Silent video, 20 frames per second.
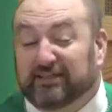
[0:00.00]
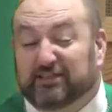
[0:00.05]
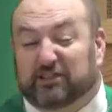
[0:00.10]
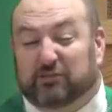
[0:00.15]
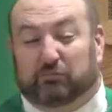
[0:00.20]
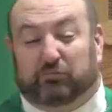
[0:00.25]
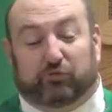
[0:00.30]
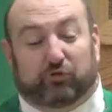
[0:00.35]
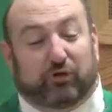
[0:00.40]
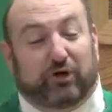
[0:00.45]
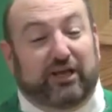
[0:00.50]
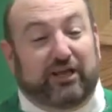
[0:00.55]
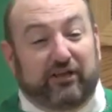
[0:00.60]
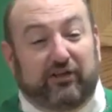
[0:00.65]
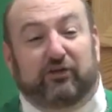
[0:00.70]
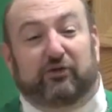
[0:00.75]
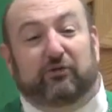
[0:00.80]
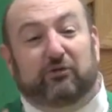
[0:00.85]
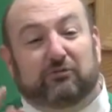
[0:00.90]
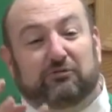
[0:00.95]
to bring
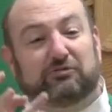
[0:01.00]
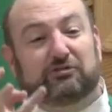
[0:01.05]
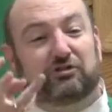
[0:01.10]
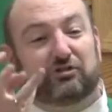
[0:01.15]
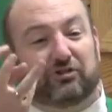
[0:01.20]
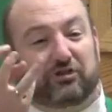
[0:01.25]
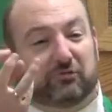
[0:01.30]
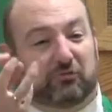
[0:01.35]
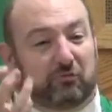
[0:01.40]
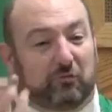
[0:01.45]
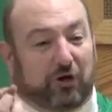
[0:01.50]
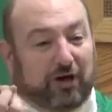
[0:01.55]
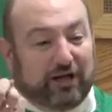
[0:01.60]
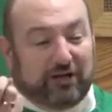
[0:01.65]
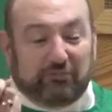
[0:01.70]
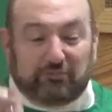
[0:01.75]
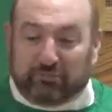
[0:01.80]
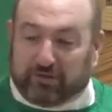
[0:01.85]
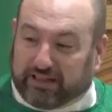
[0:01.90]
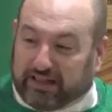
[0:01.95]
you to the
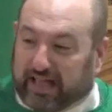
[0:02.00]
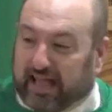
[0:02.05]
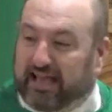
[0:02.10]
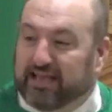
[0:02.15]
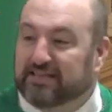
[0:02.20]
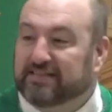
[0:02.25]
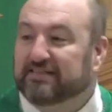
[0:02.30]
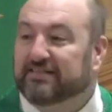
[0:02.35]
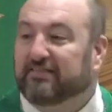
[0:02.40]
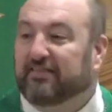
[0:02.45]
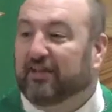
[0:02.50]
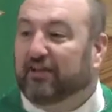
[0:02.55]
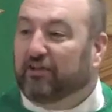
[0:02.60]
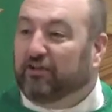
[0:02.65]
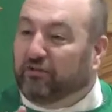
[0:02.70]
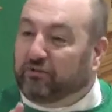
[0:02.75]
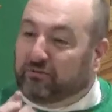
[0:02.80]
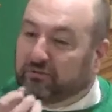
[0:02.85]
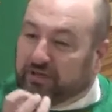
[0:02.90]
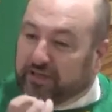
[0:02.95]
one place that
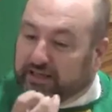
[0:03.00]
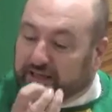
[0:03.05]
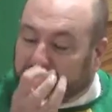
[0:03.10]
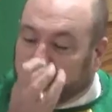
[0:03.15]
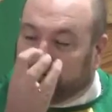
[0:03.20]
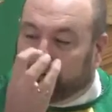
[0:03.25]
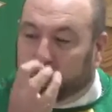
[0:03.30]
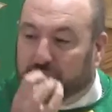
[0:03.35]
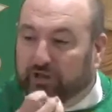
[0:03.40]
you need to